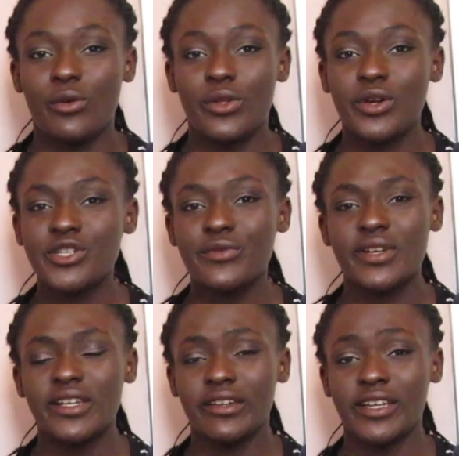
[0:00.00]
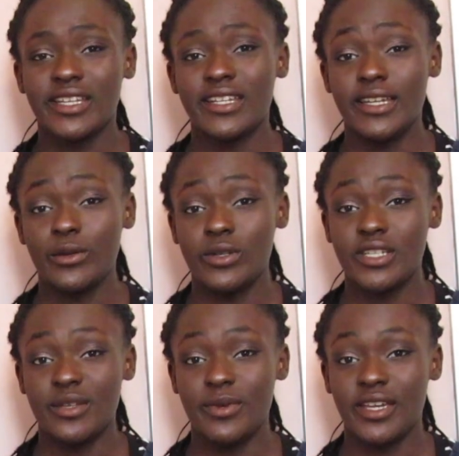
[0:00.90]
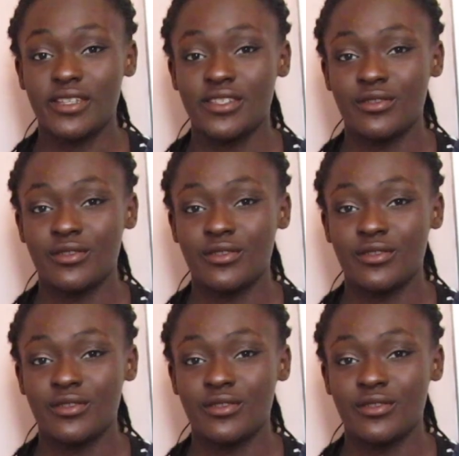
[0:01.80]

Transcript: Although I don't really like liquid Tipp-Ex,